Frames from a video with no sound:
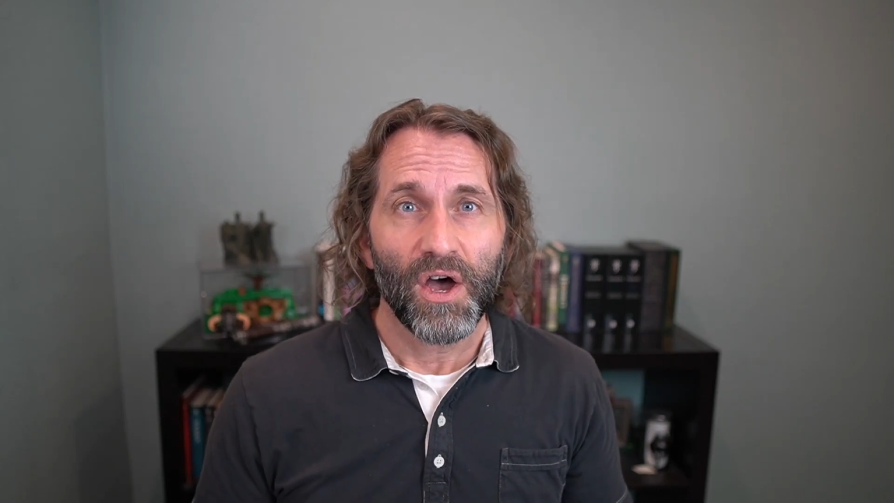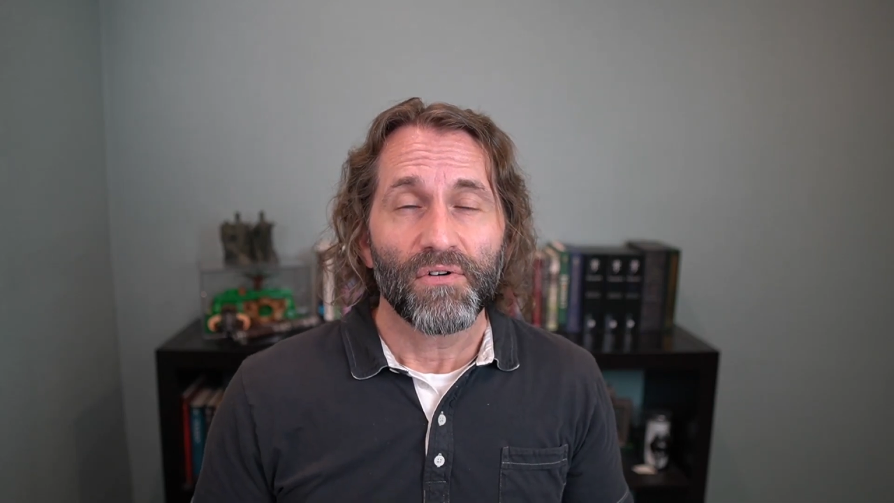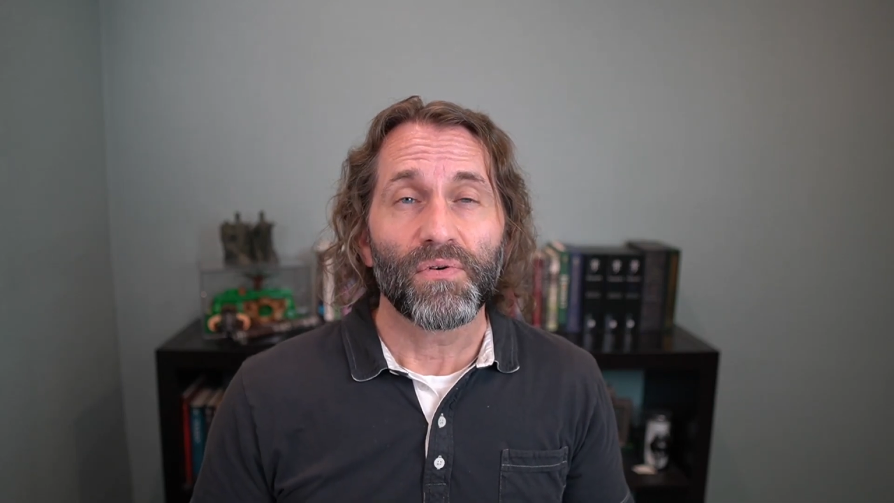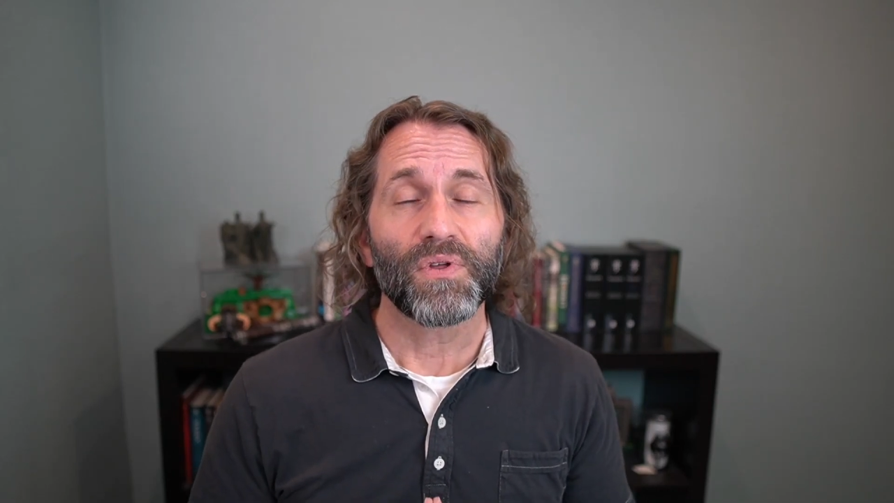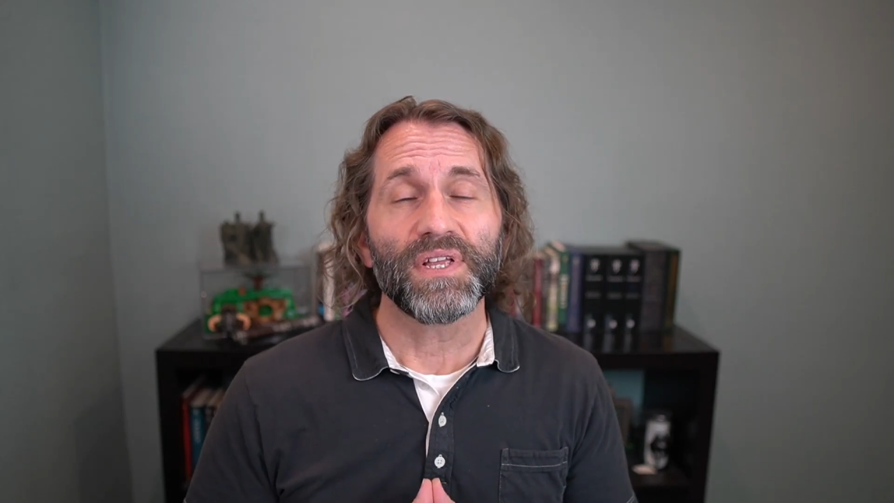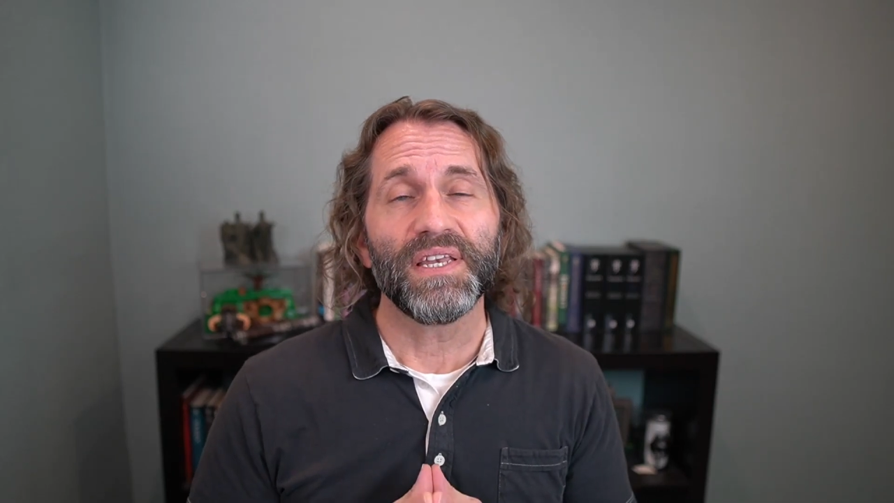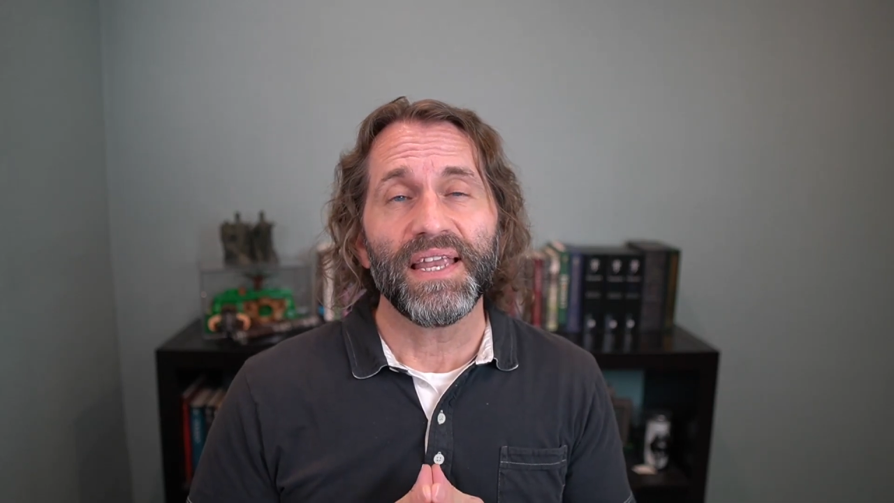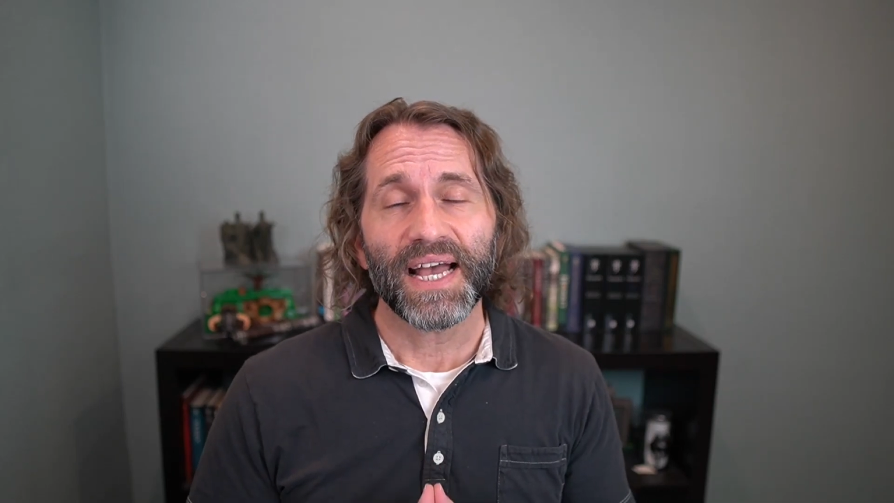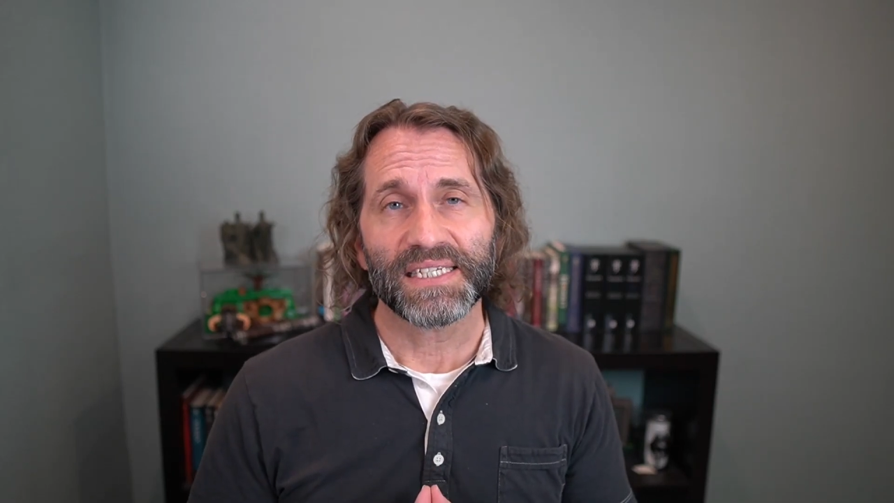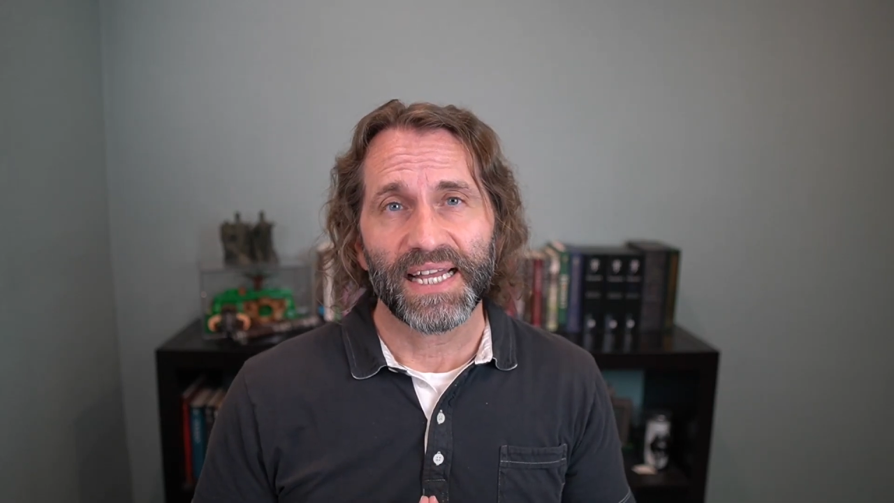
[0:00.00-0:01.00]
For the
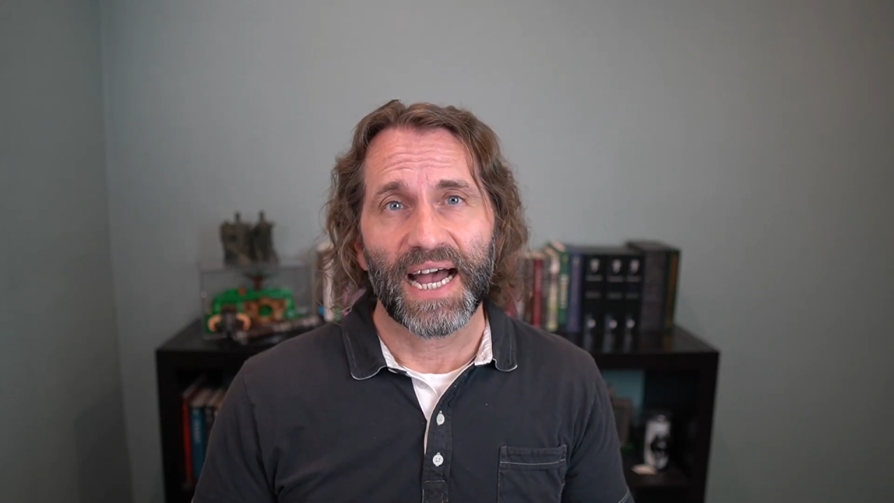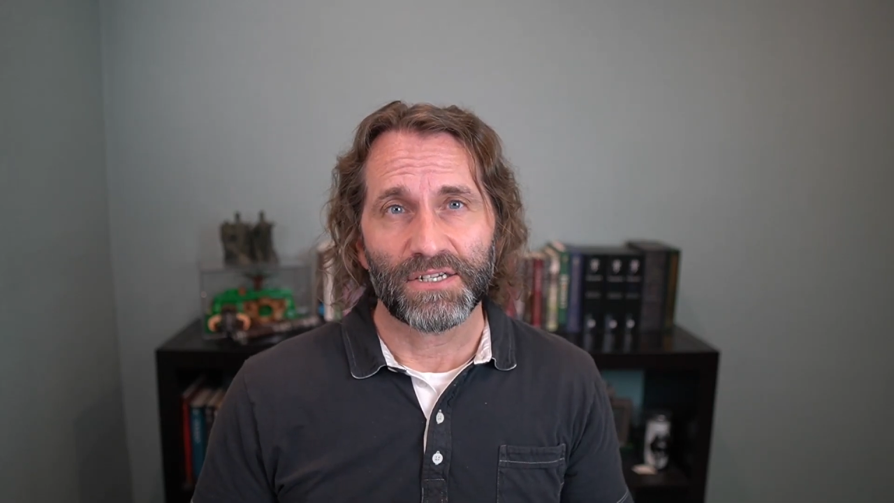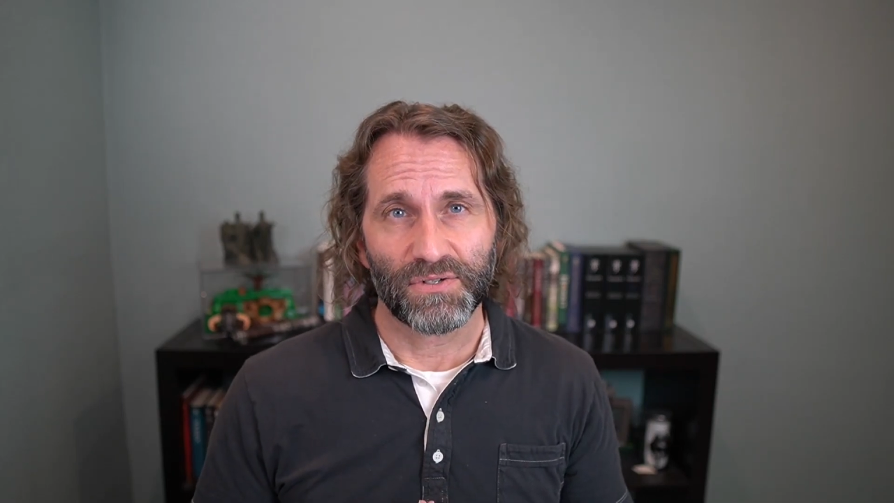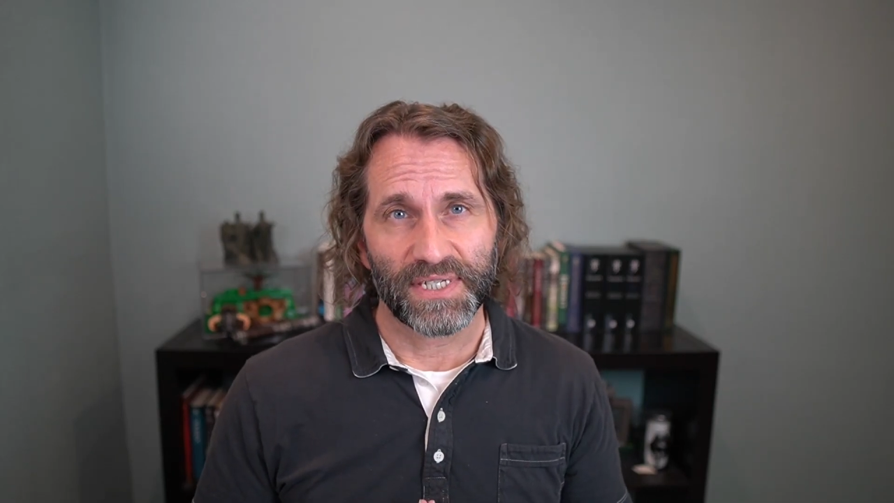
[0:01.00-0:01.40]
next Agile